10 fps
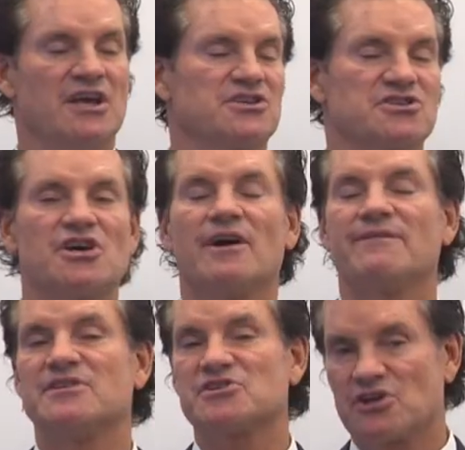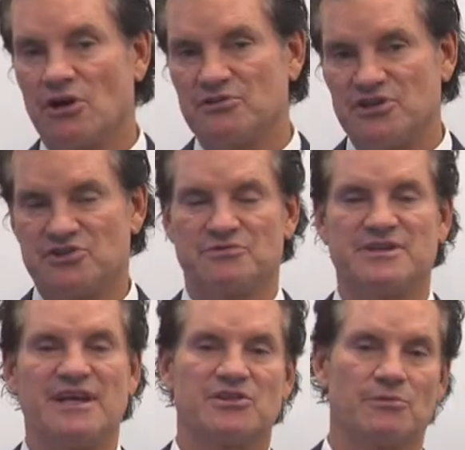to soften the scar tissue,
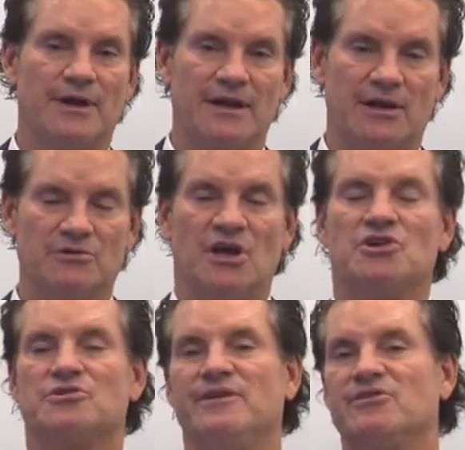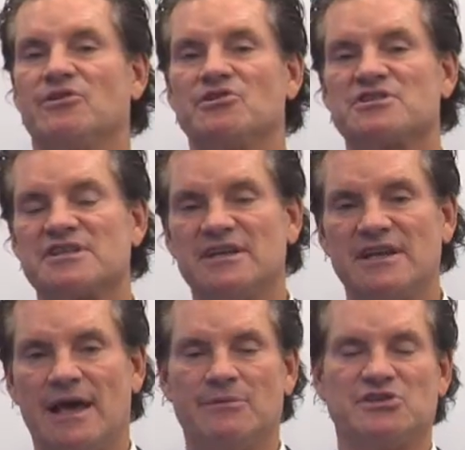take the red out, to even out your sun
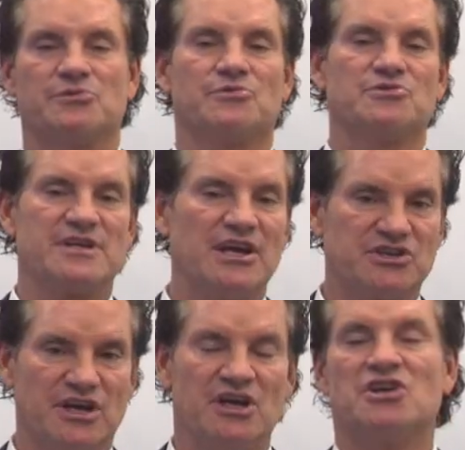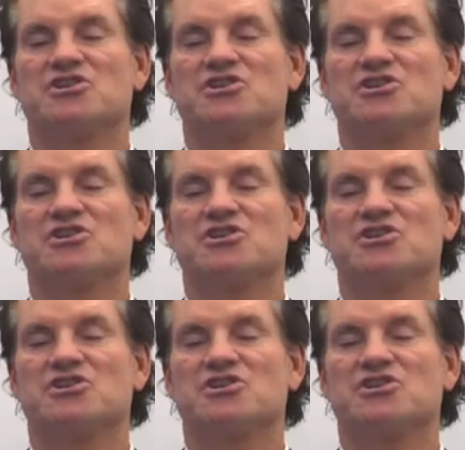damage and rosacea,